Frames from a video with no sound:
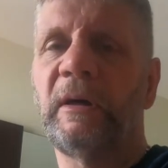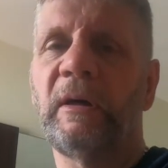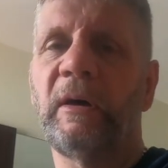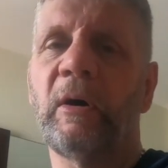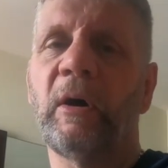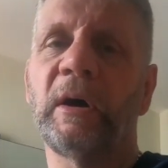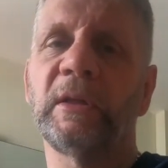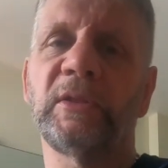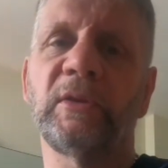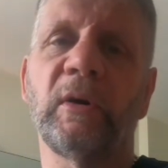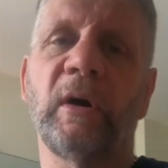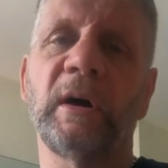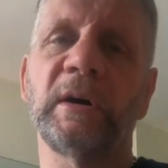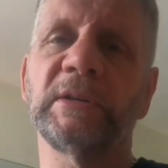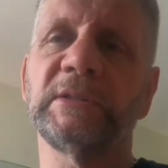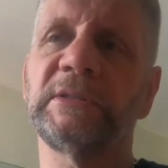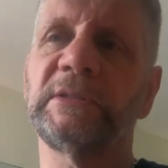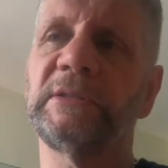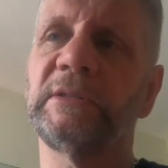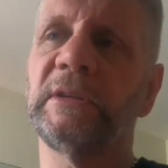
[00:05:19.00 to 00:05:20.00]
hot
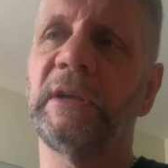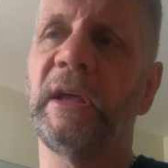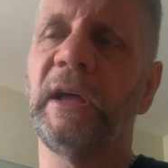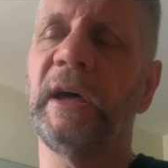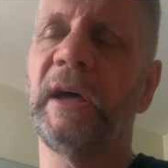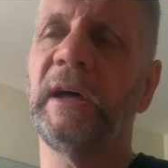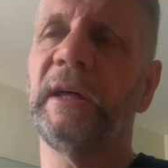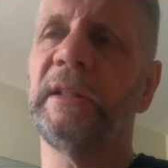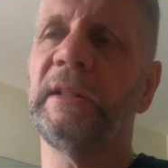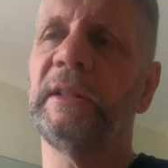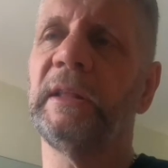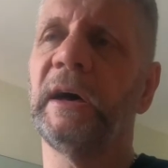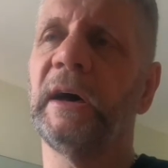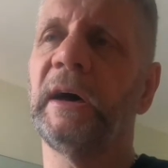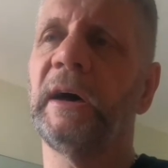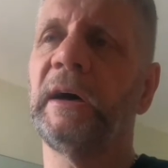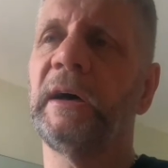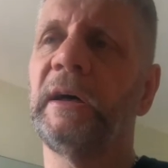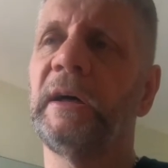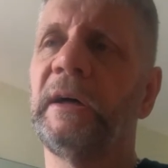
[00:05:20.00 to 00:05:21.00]
dogs, and
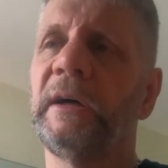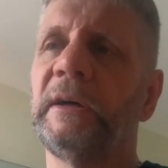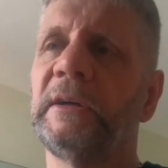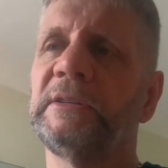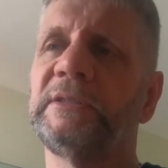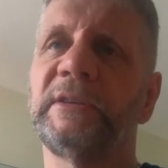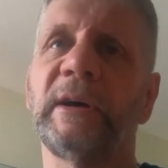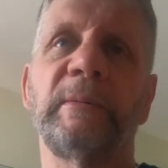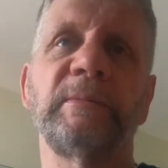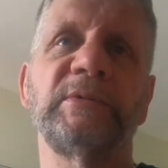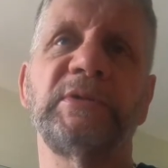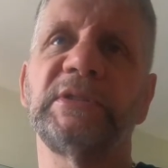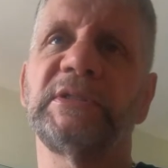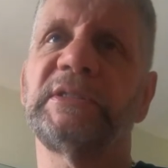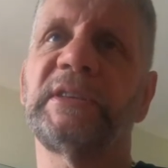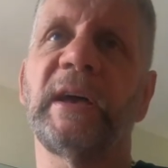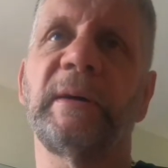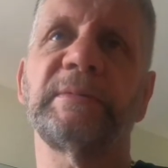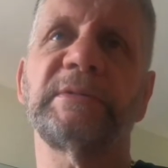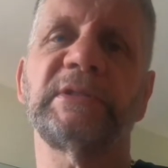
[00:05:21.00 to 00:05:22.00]
some just
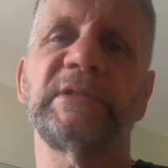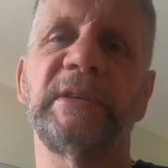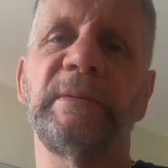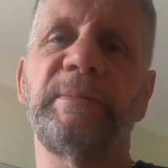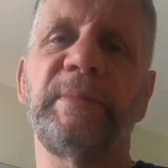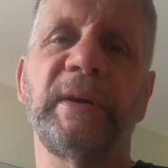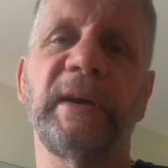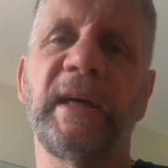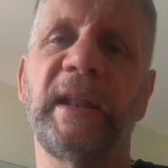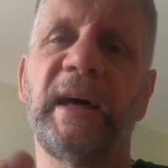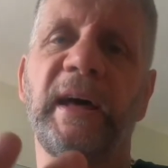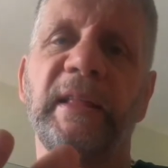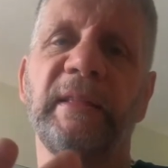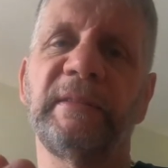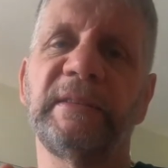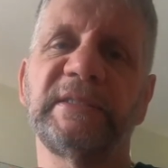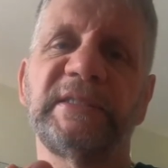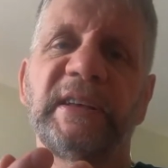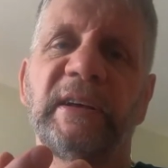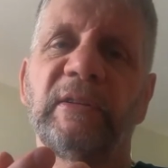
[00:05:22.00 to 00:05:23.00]
kept sleeping and held
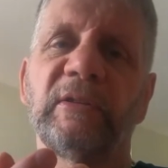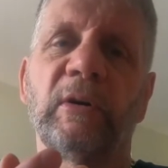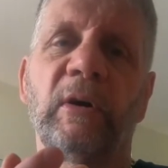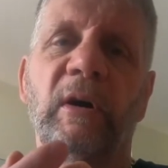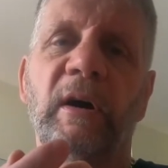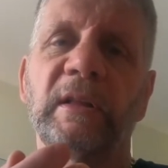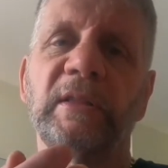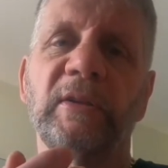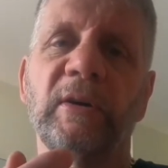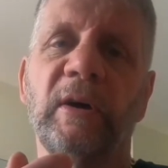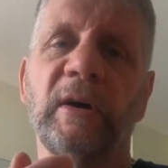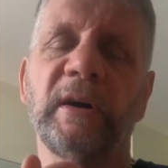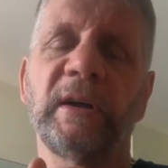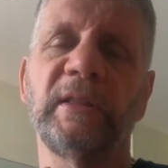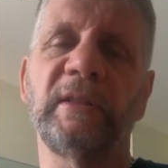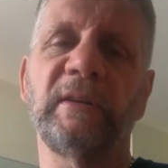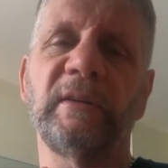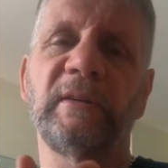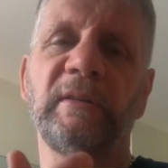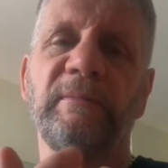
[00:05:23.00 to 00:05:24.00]
a hot dog
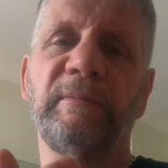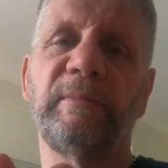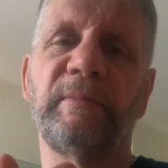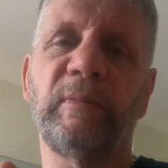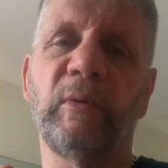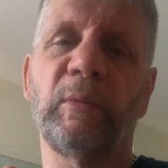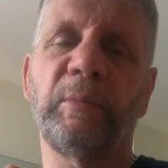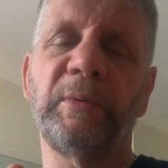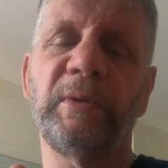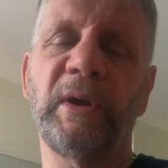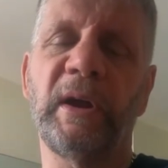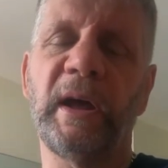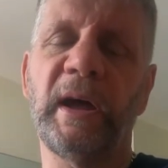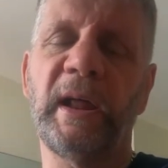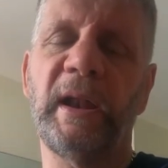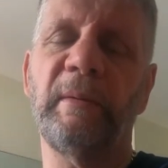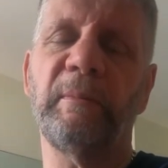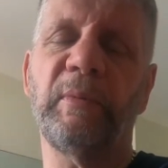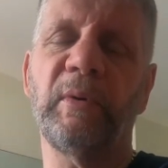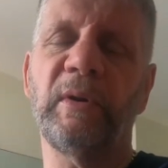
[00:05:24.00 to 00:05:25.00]
in there, opened their
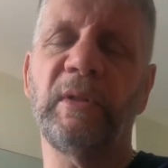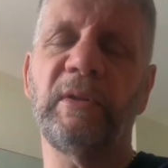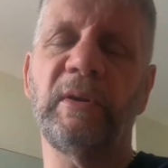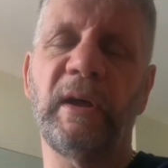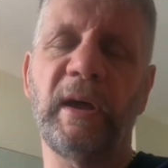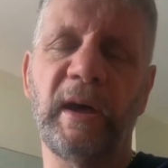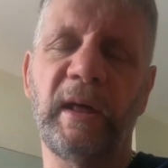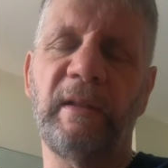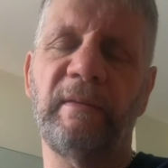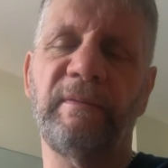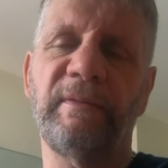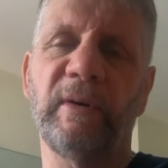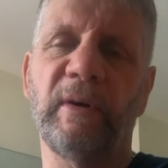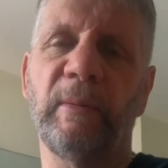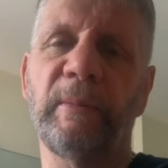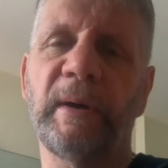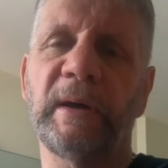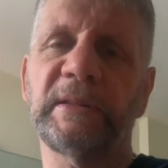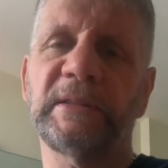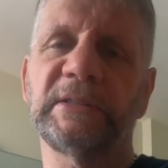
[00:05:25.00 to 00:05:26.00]
hand and put it in their hand and fell
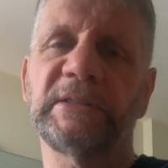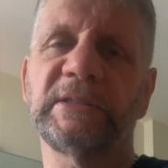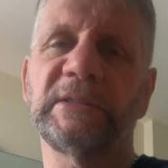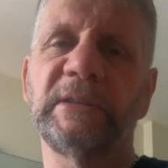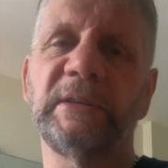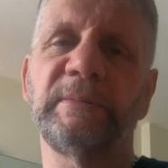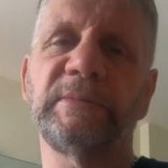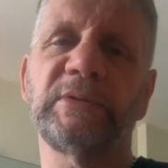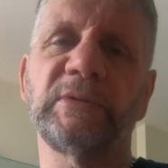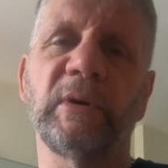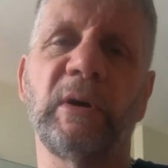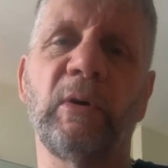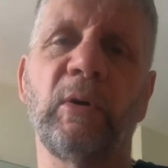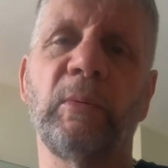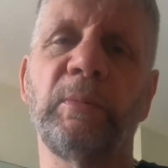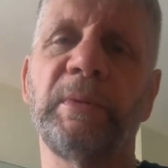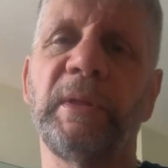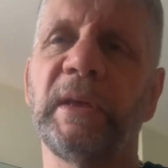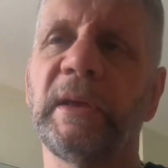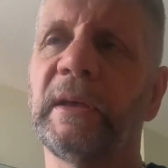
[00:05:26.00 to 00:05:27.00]
back to sleep. So I
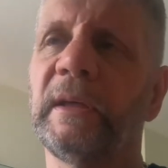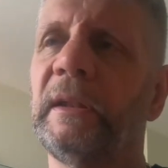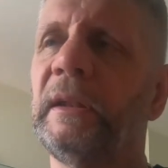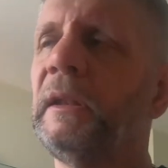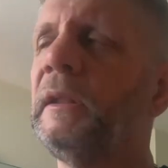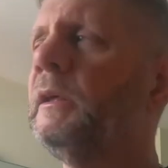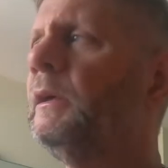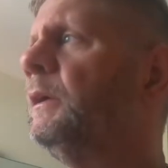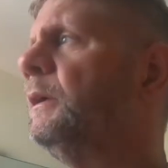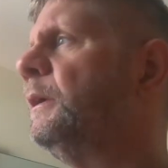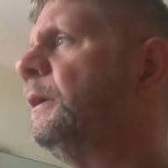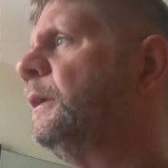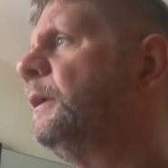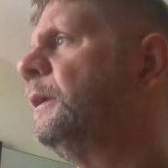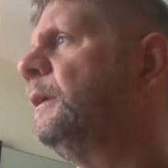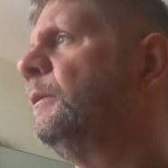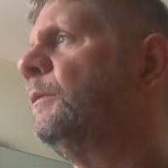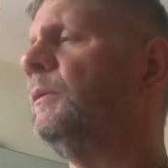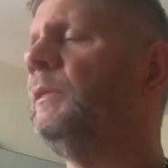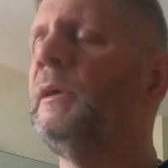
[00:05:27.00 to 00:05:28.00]
hope they can,
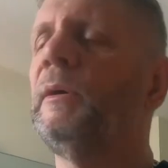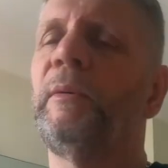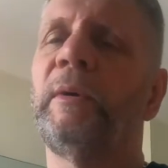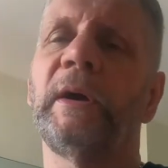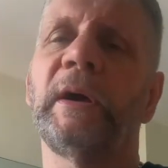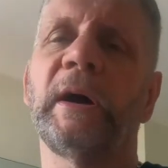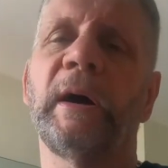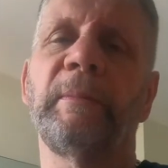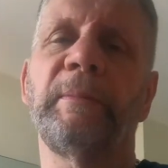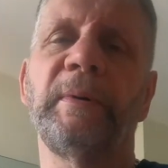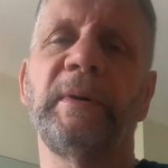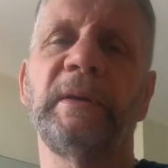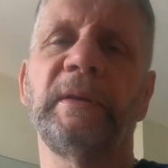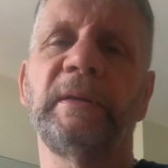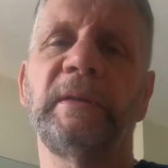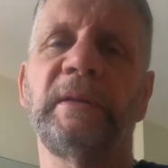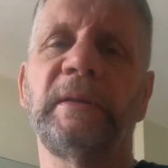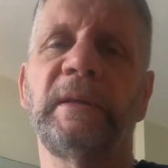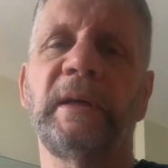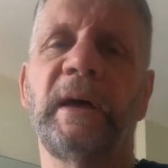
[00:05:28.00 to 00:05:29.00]
when they wake up, he
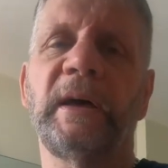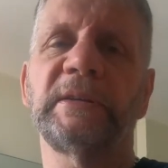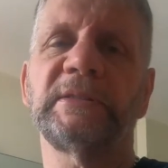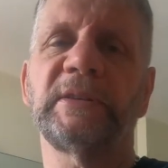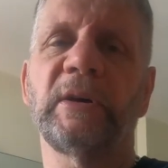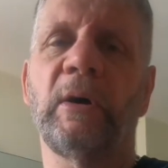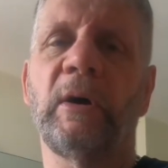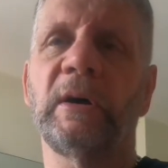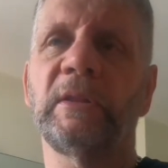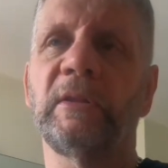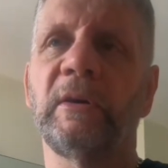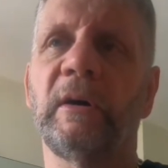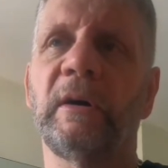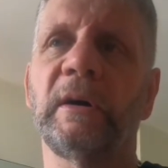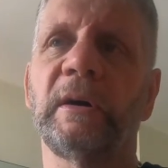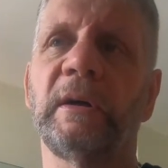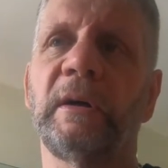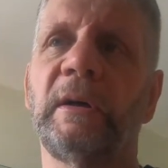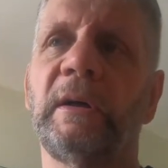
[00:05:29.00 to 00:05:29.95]
has a hot dog.